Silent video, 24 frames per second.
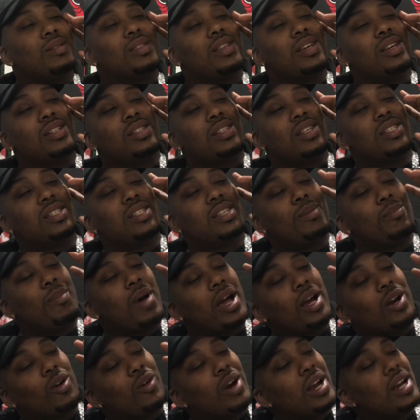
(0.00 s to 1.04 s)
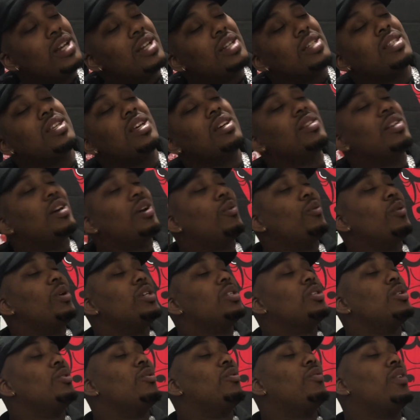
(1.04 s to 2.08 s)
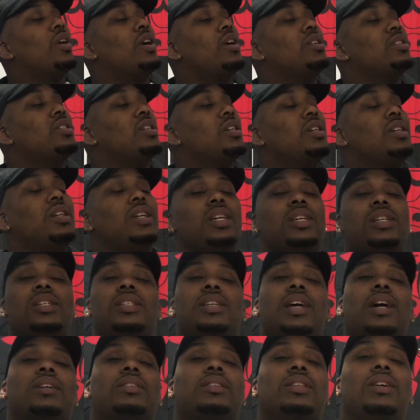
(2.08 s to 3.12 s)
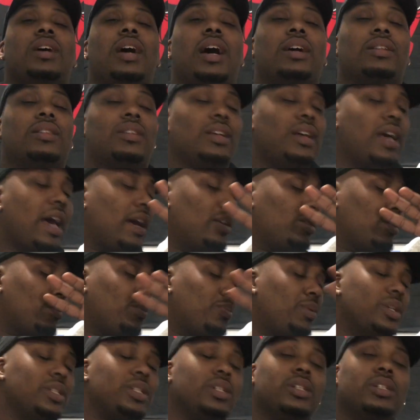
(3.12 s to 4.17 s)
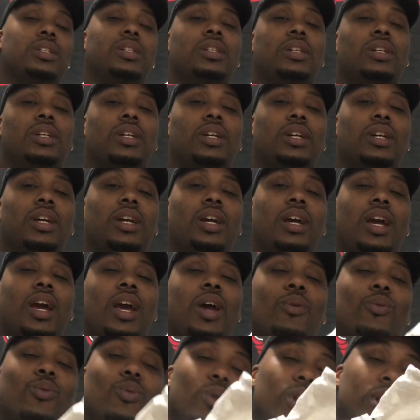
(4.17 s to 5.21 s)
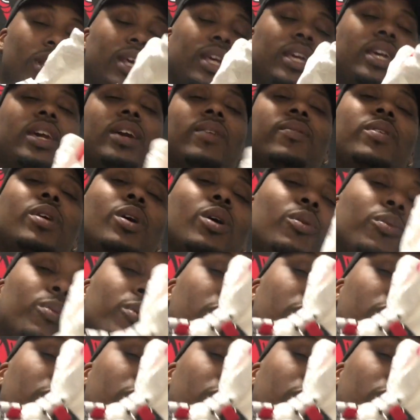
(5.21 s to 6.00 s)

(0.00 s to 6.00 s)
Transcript: the semi-greatness of the original version of these out the picture, and really give your